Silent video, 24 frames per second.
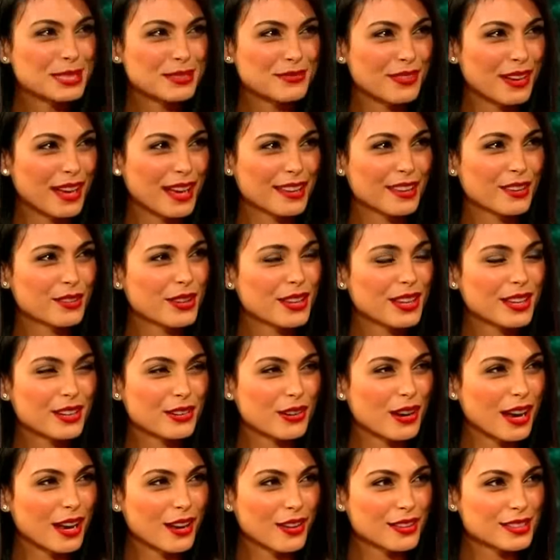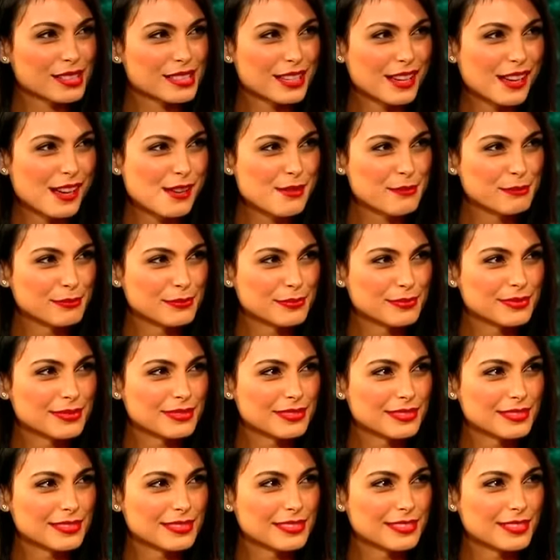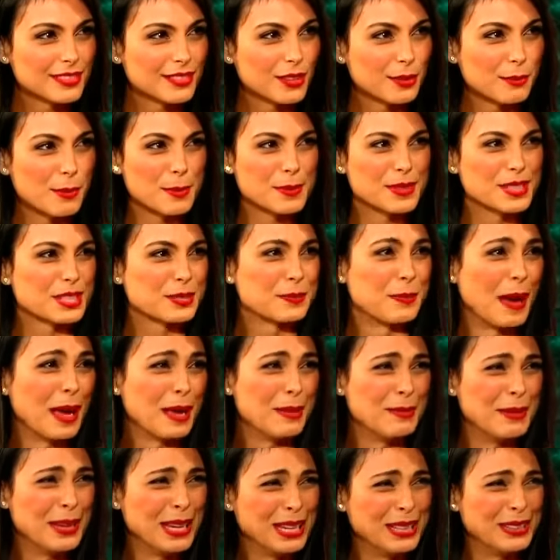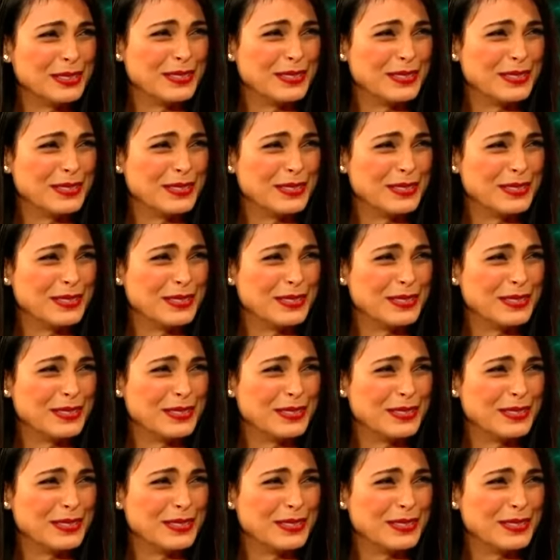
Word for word: No, they cry all the time. Or maybe just my baby.